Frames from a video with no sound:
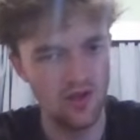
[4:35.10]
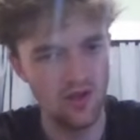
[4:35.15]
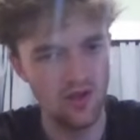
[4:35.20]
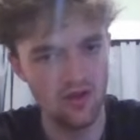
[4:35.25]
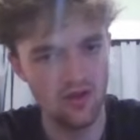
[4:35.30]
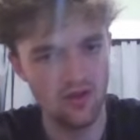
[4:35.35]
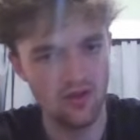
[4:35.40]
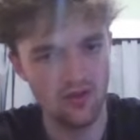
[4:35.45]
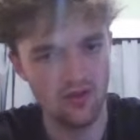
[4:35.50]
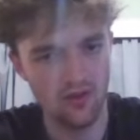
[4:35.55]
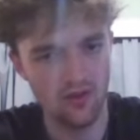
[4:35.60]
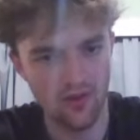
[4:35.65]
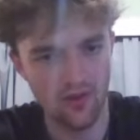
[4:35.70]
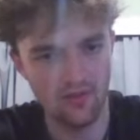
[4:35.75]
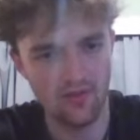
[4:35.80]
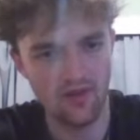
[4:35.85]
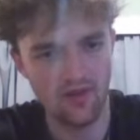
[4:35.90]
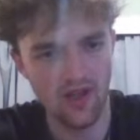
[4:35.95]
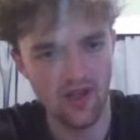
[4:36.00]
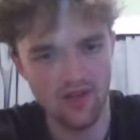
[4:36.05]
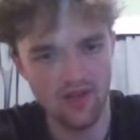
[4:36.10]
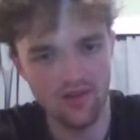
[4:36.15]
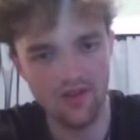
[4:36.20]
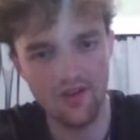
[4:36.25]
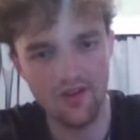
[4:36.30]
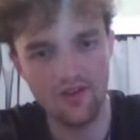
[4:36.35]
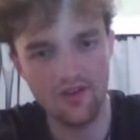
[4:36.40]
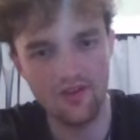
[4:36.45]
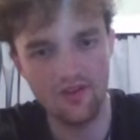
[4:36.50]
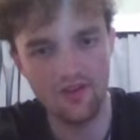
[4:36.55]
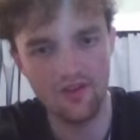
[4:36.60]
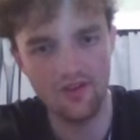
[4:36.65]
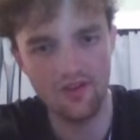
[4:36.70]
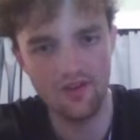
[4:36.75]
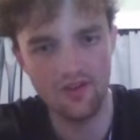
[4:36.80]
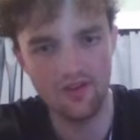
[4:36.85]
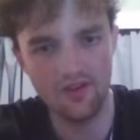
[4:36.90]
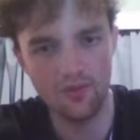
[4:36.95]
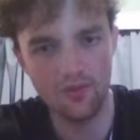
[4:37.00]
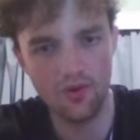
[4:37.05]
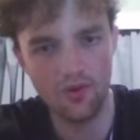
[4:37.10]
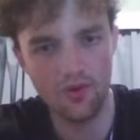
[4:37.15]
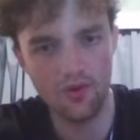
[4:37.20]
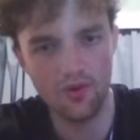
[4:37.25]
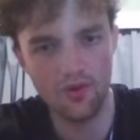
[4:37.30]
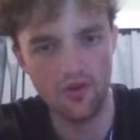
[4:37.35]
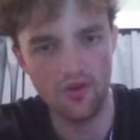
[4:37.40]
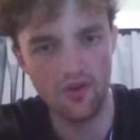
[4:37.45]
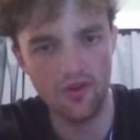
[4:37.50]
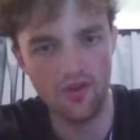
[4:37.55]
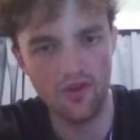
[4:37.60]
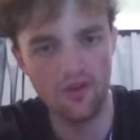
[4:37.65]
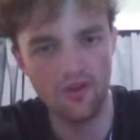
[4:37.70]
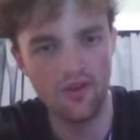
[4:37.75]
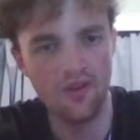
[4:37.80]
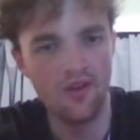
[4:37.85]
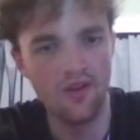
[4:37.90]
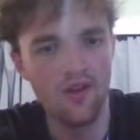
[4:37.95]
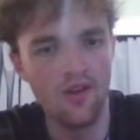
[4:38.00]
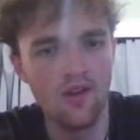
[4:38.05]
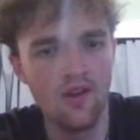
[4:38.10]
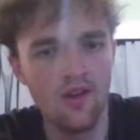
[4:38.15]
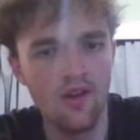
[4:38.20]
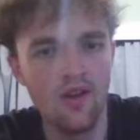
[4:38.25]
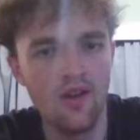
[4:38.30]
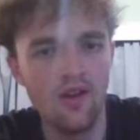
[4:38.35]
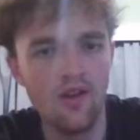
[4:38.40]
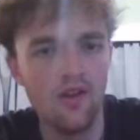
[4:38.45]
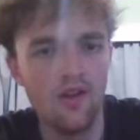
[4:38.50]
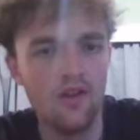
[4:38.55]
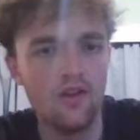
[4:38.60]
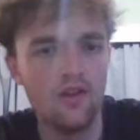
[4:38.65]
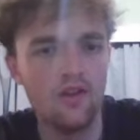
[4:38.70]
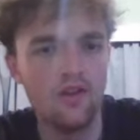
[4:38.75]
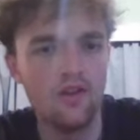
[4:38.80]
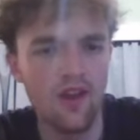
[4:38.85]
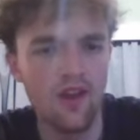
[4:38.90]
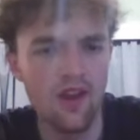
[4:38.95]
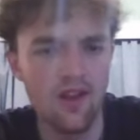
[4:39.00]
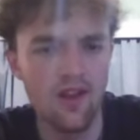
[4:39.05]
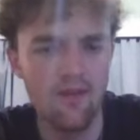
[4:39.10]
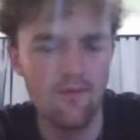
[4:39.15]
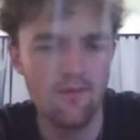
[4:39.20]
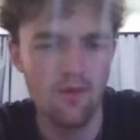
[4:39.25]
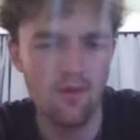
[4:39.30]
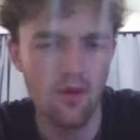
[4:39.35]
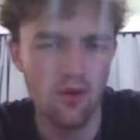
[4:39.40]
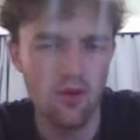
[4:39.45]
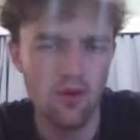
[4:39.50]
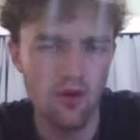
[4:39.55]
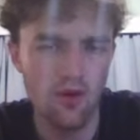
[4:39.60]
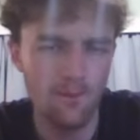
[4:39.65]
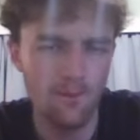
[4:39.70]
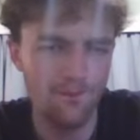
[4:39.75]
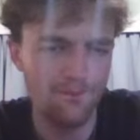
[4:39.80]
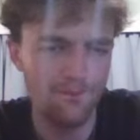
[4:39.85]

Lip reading: So if knight takes c6, pawn takes, knight a4,